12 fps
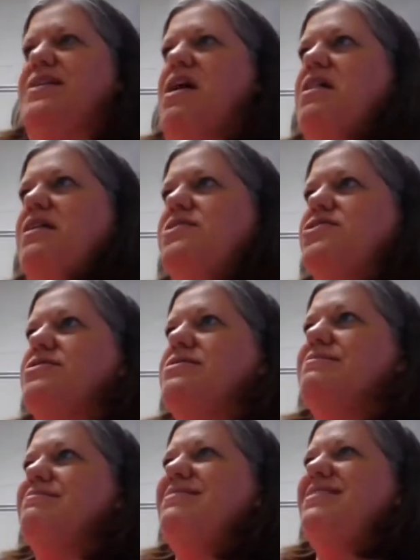acknowledge,
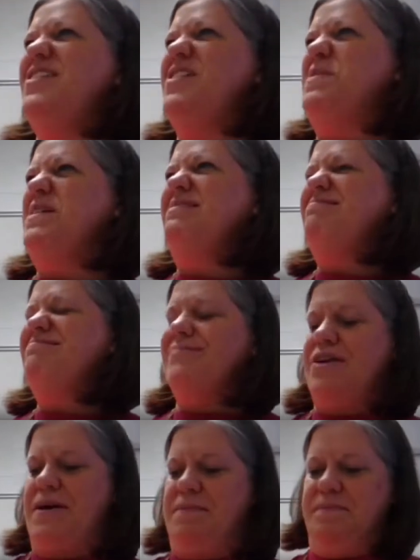you know what I mean?
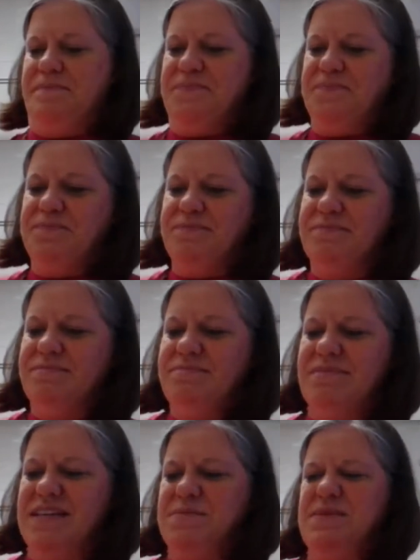Okay.
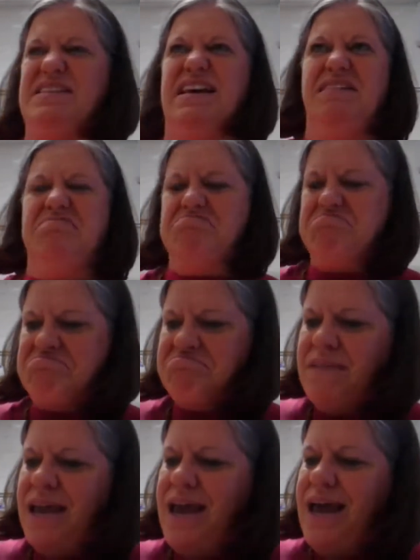Makes me sad.
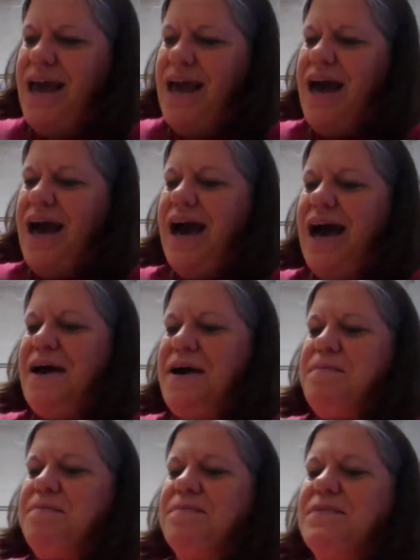
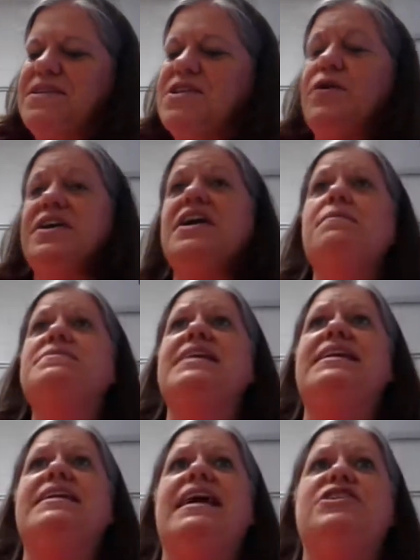Um, so he comes
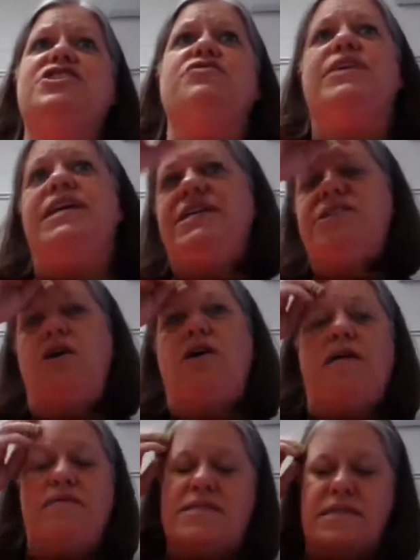in, and gin rickies
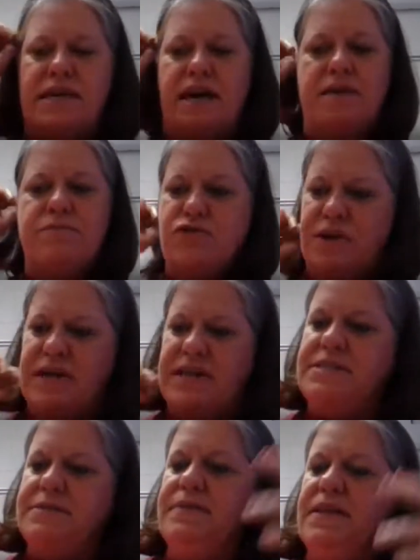are obviously um,
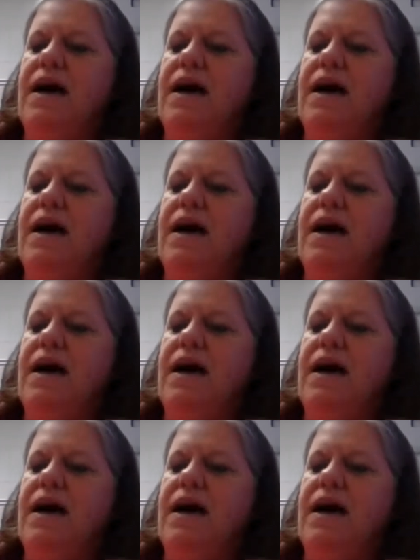drinks